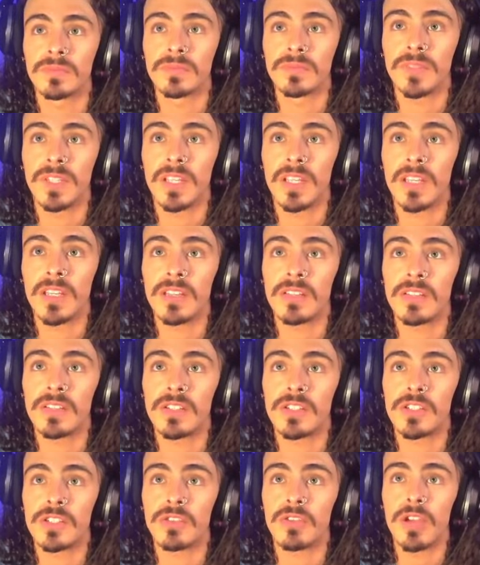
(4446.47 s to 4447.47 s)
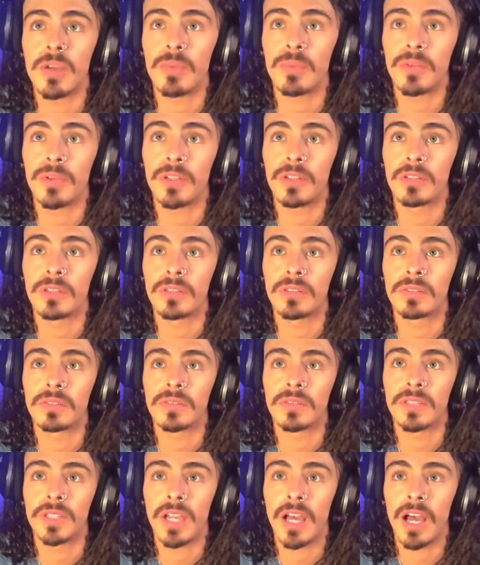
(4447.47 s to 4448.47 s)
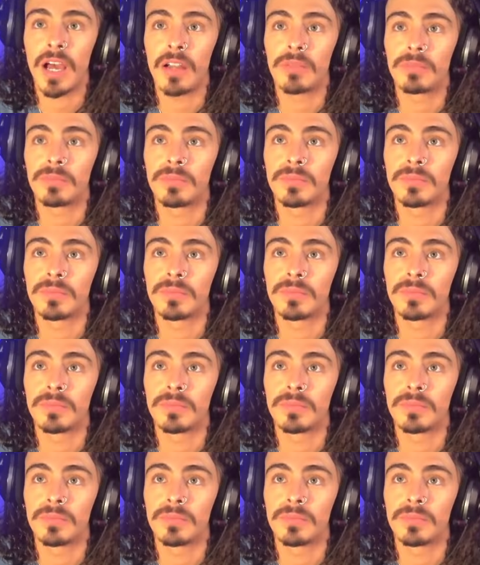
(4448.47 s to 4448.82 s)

He is tripping. Got him.